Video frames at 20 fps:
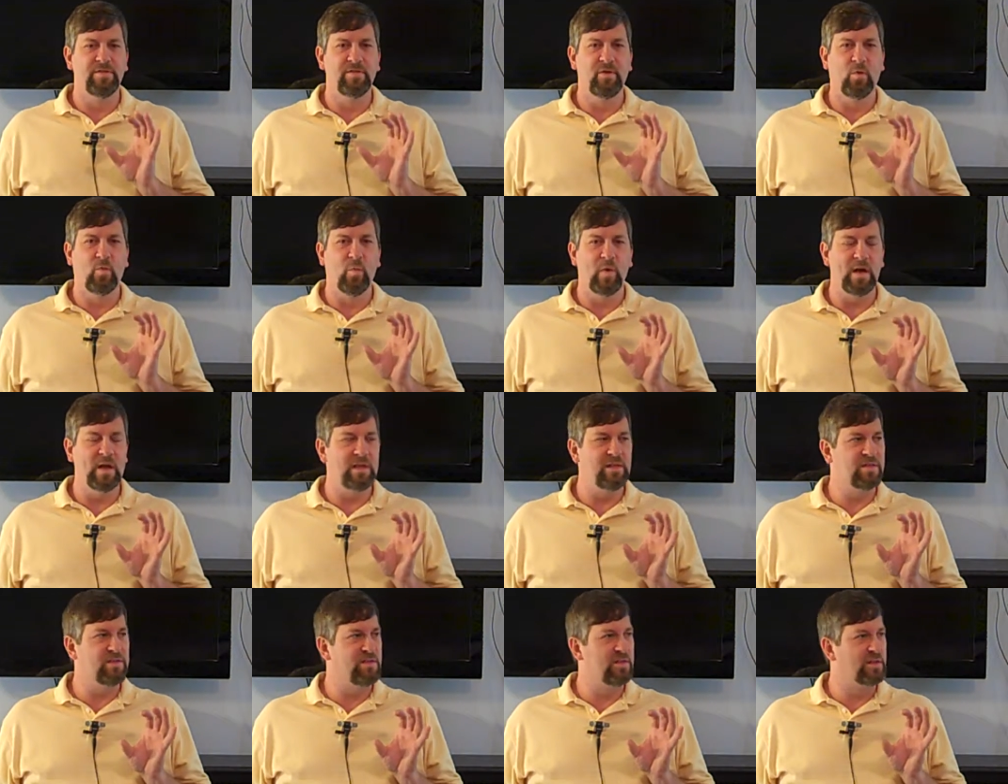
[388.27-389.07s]
the
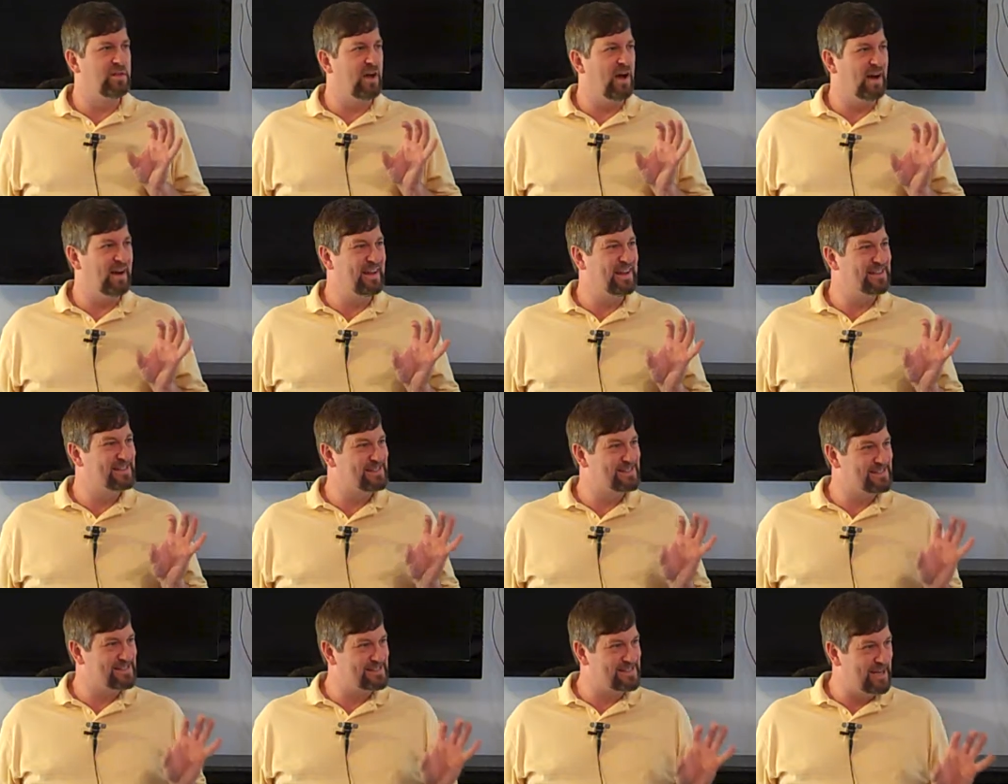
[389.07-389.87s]
way God
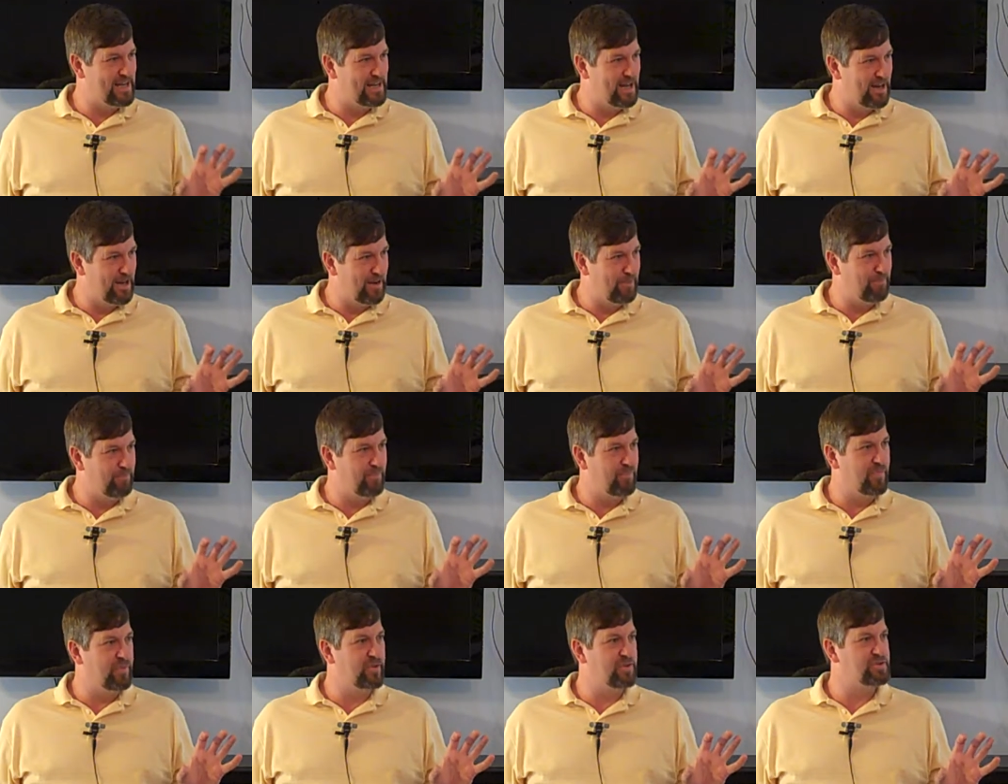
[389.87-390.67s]
has set
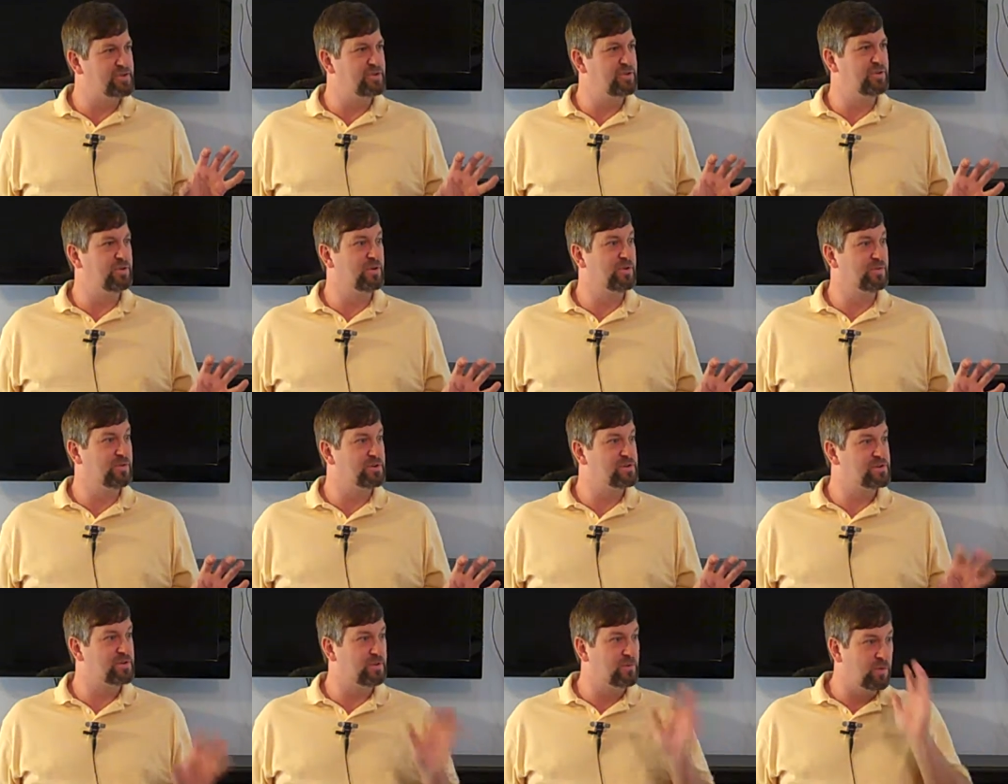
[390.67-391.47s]
up this
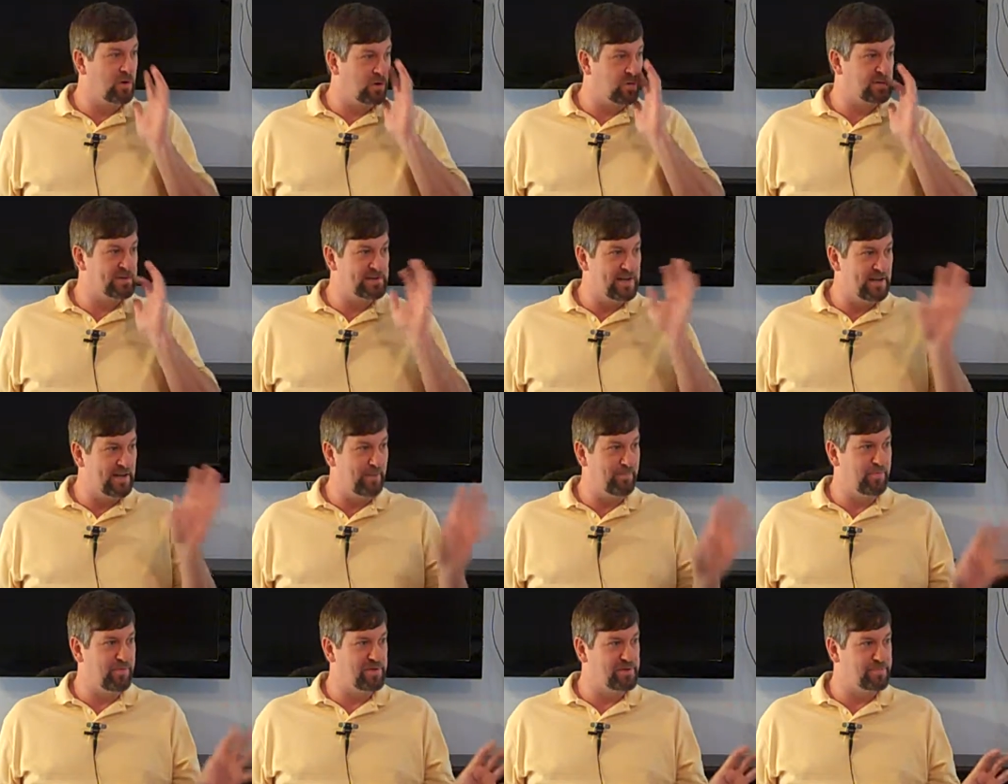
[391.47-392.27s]
universe to work,
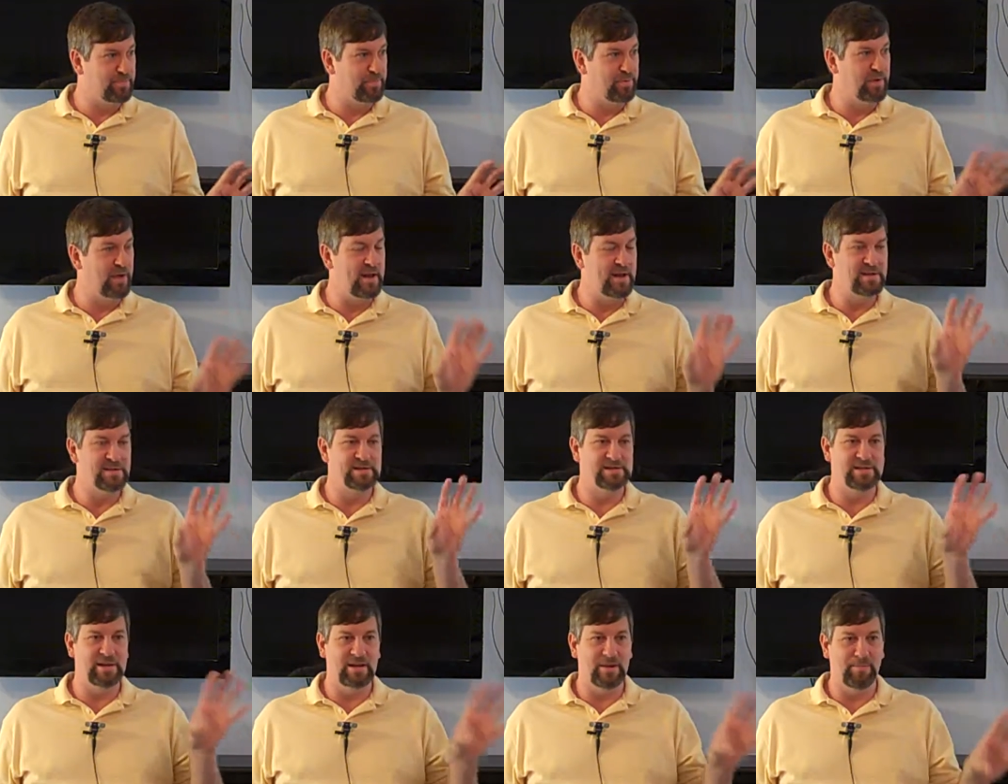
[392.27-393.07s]
set up this
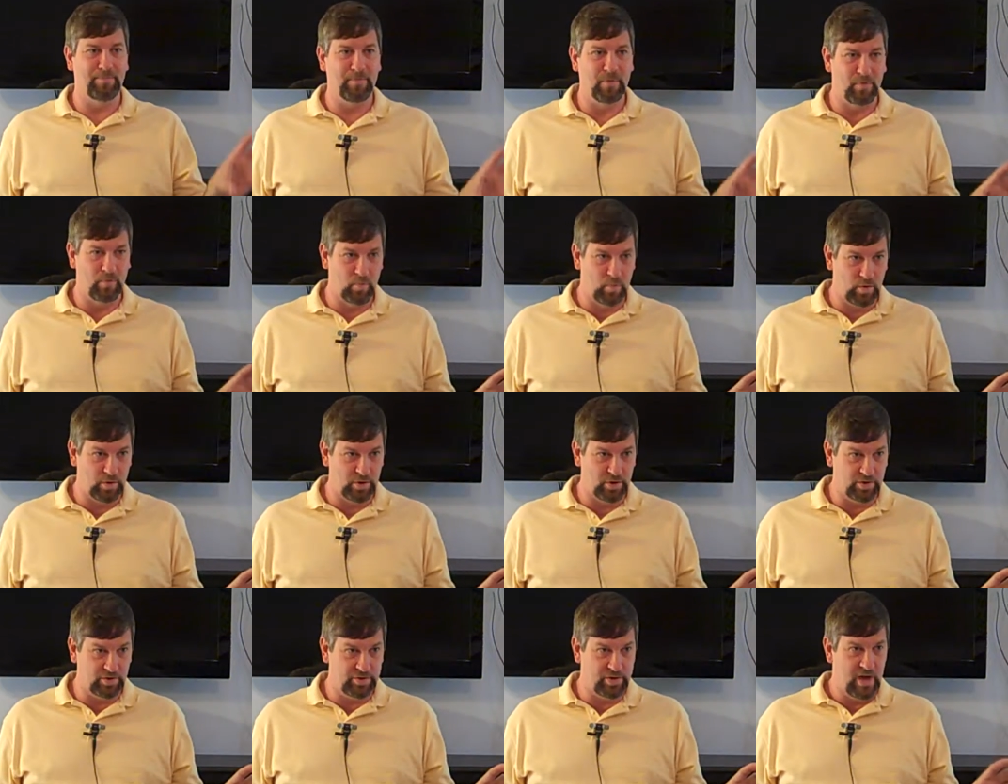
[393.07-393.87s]
planet, set up the
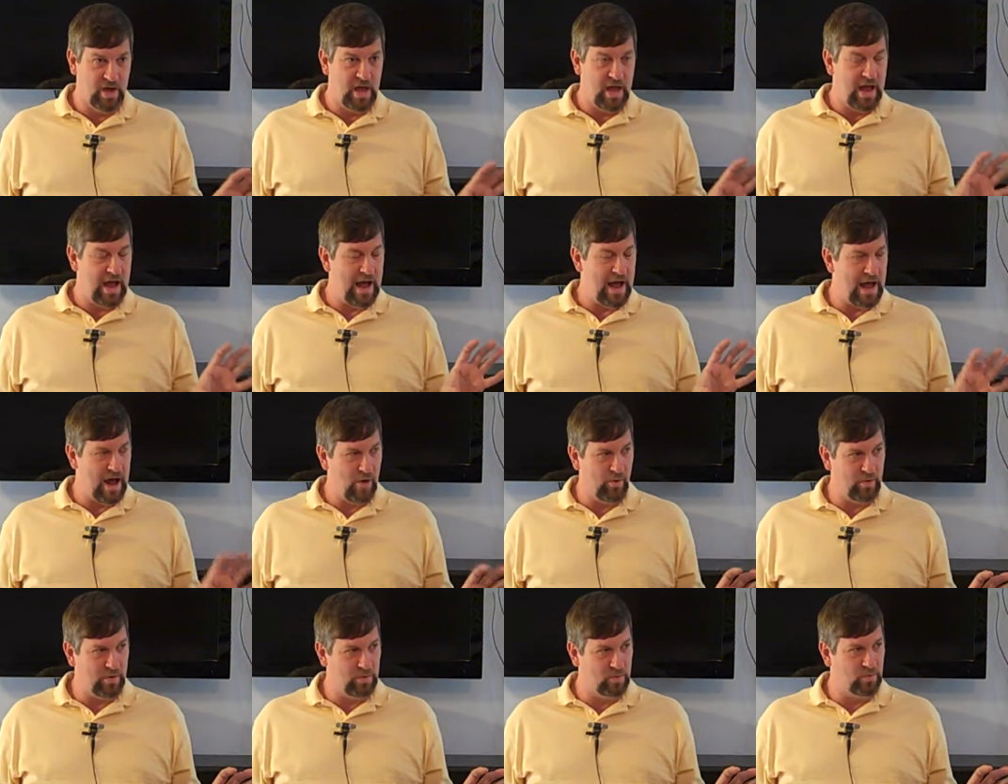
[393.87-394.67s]
world,
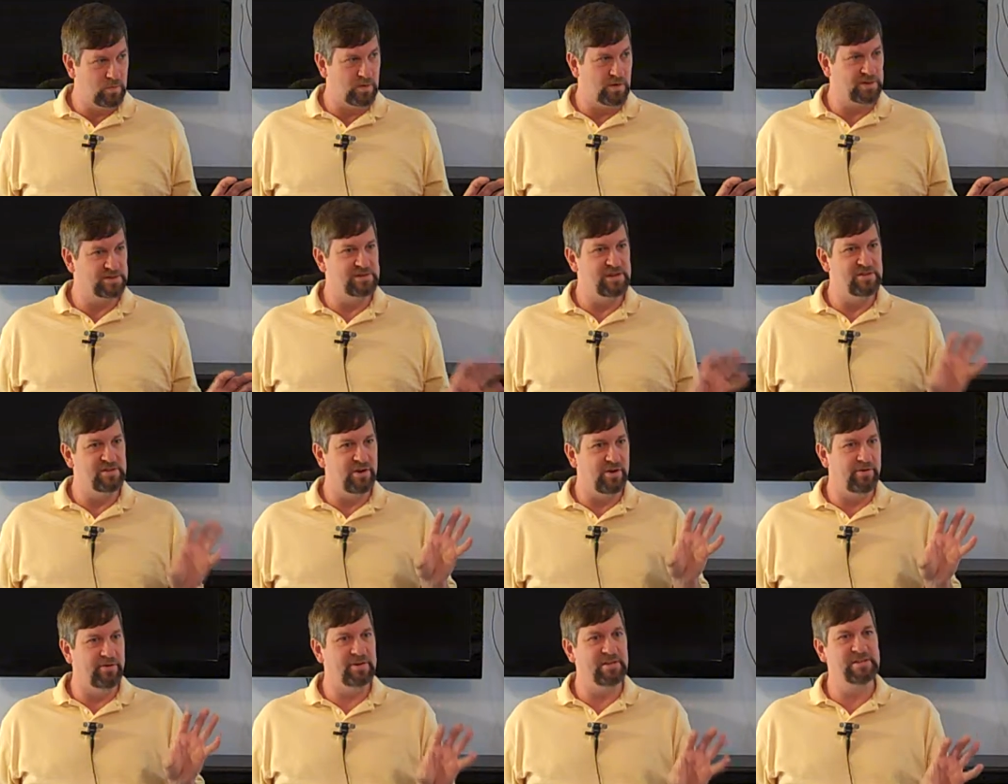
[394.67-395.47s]
how it works,
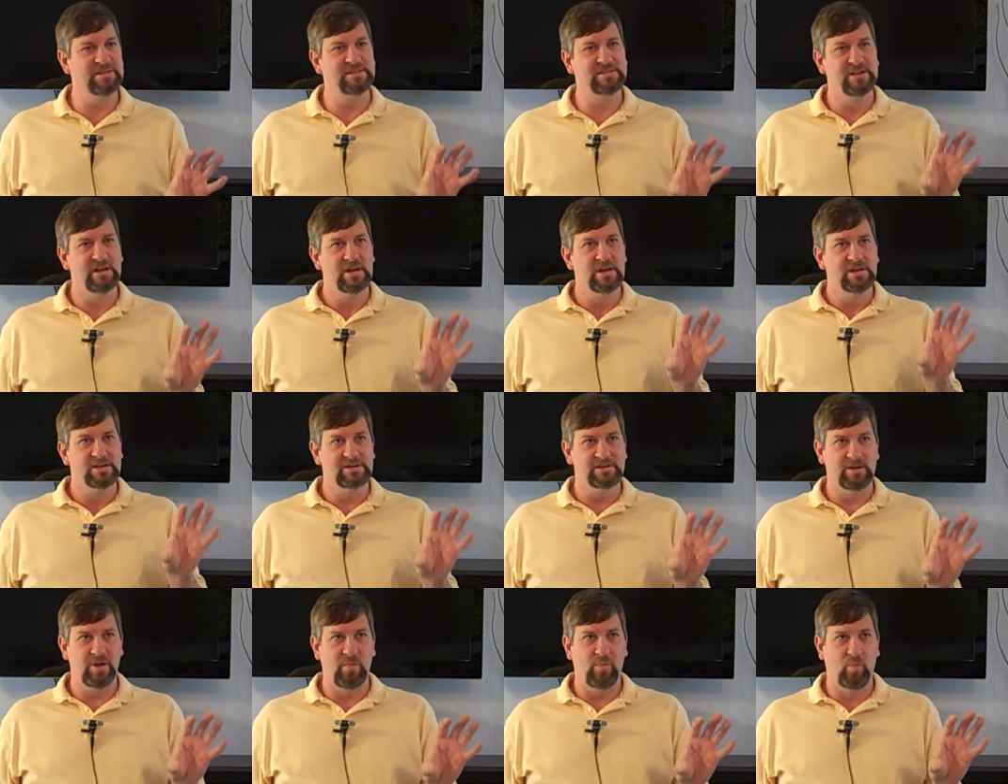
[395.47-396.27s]
and there is
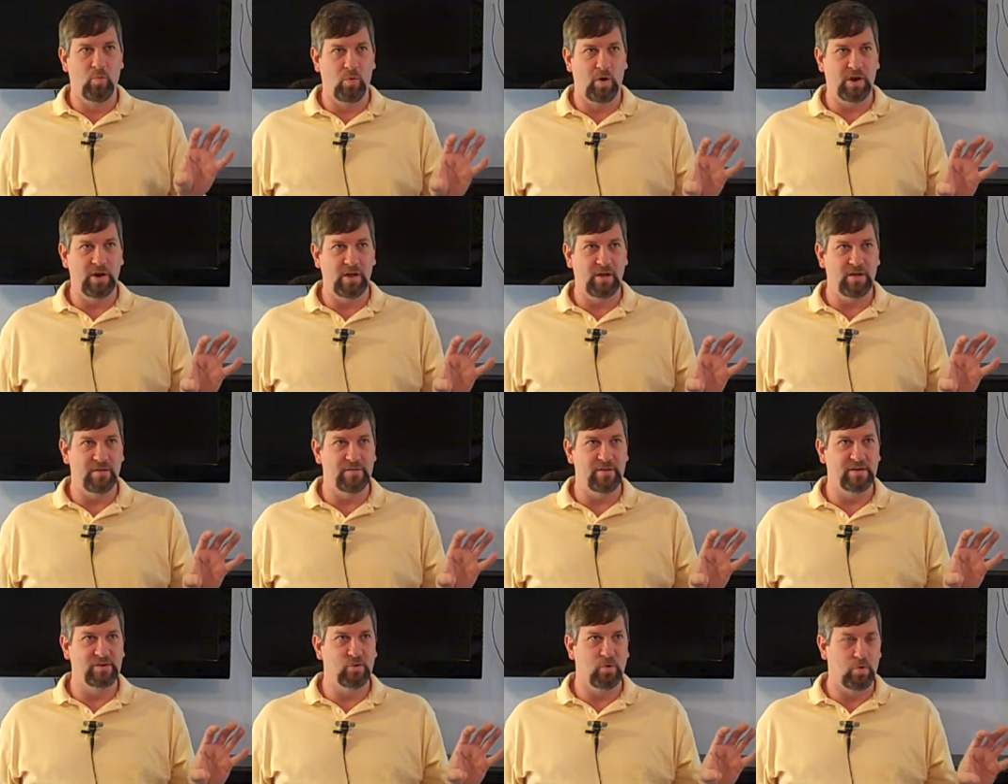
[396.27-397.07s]
somewhat
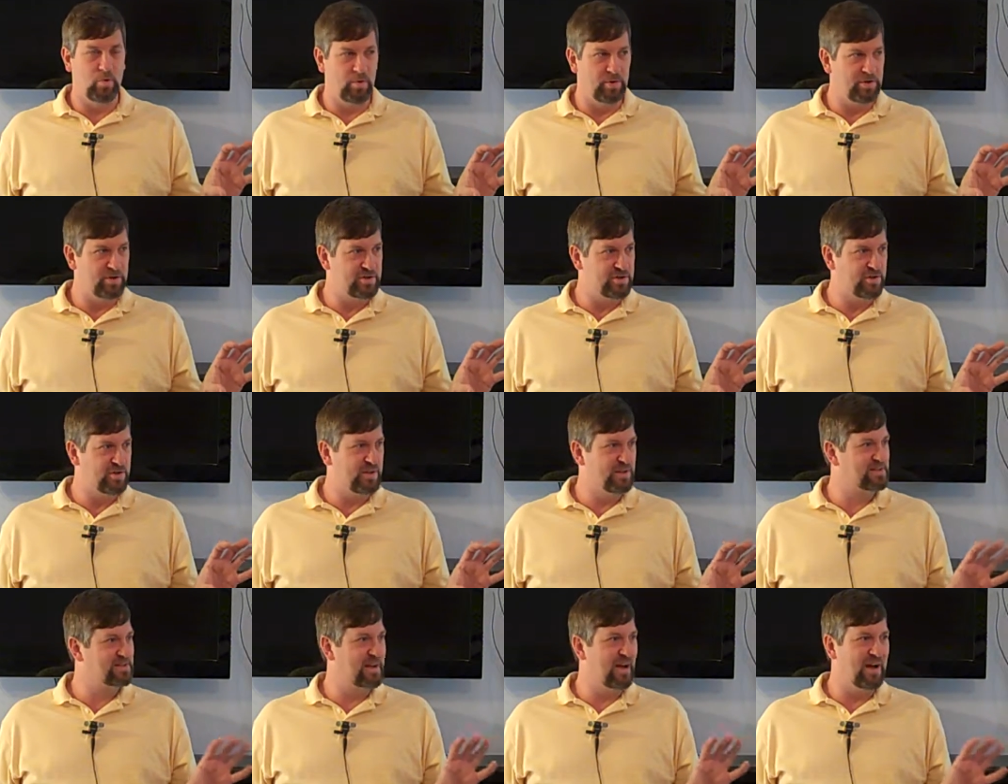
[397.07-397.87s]
of an order to
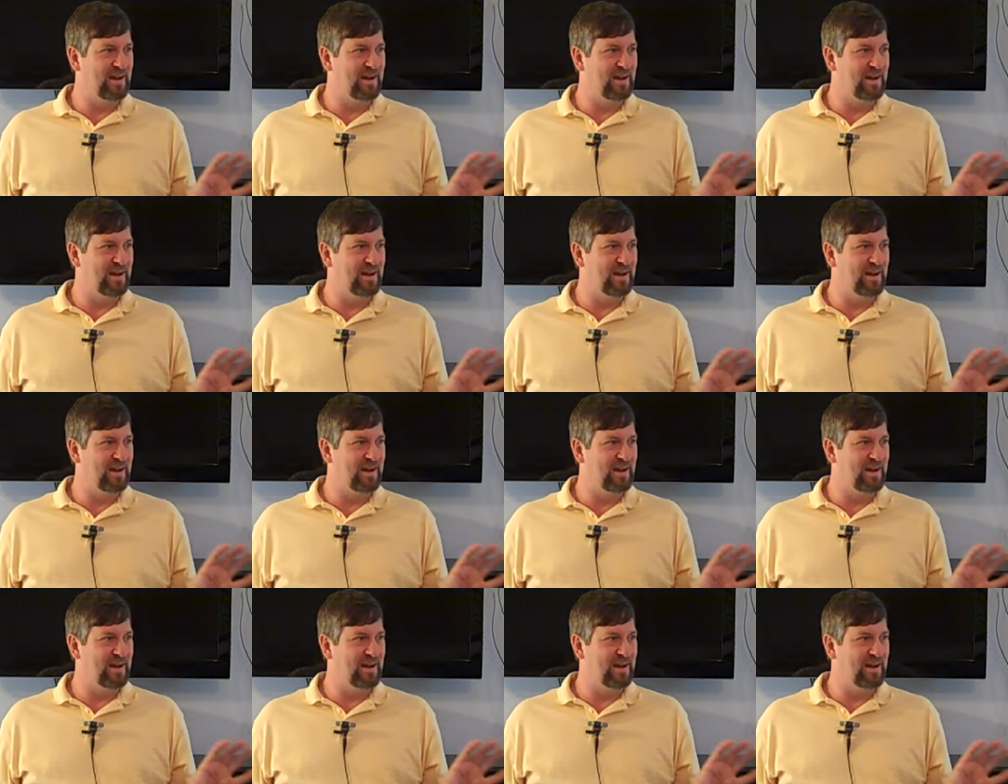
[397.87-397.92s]
things.